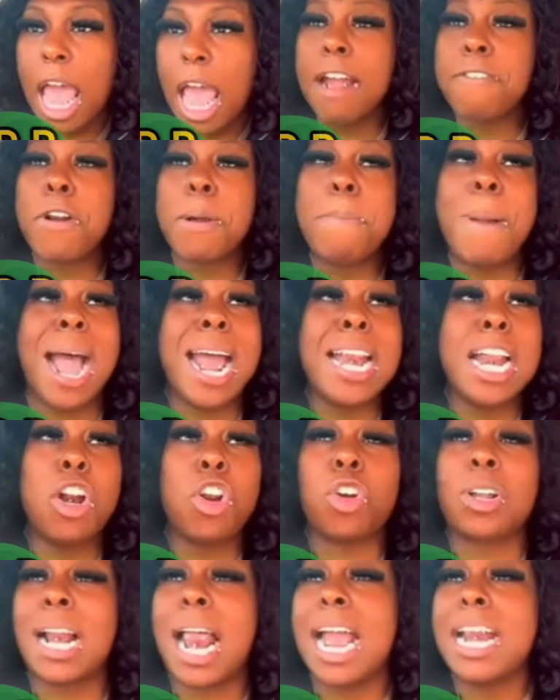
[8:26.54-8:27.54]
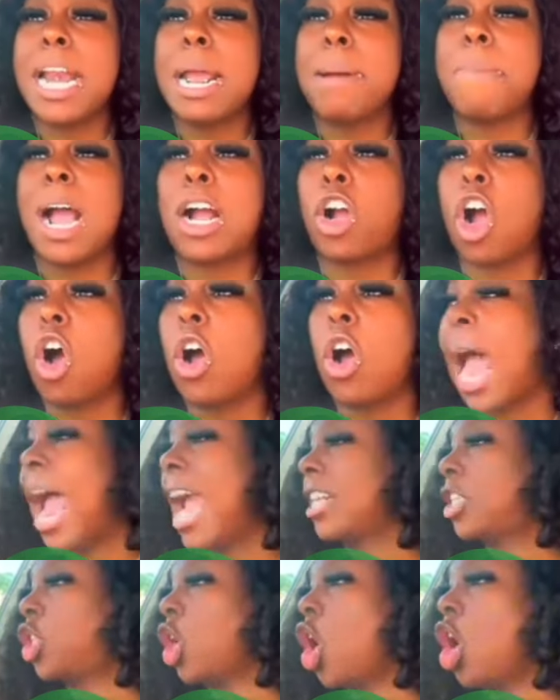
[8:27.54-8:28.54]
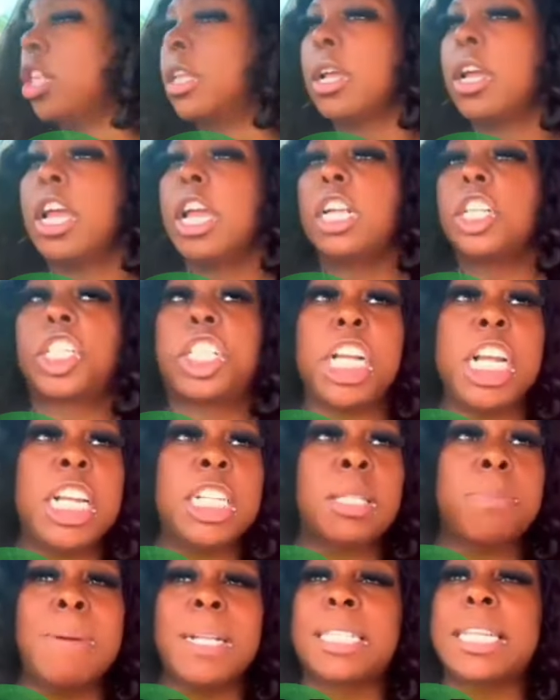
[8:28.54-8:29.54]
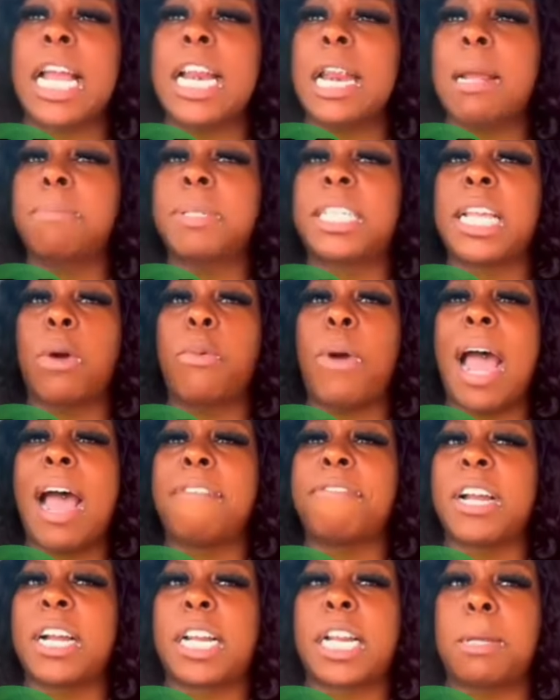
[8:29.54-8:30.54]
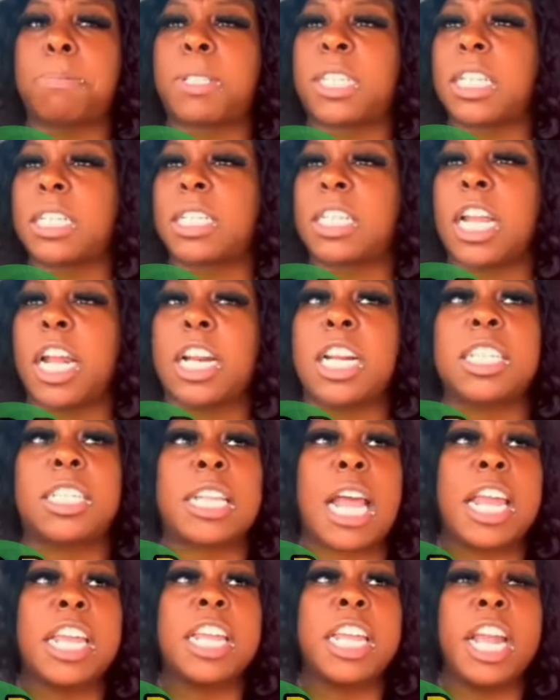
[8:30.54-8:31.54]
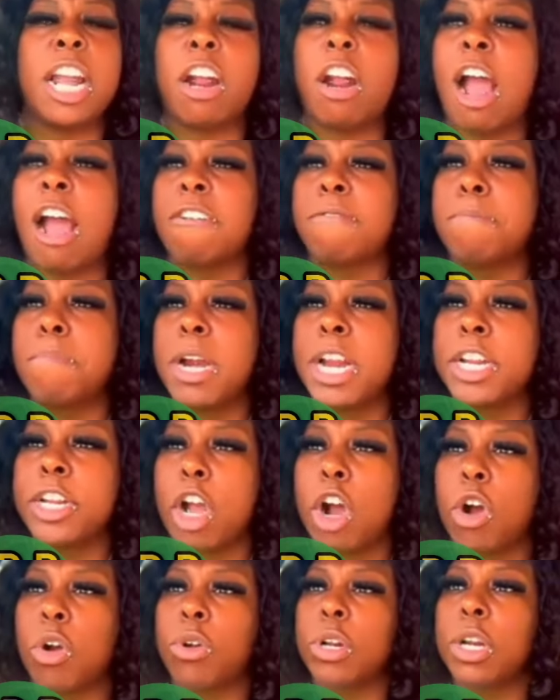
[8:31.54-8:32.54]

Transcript: Everybody look like them. I tell them, say, we have a clip this year. This a year of bring down.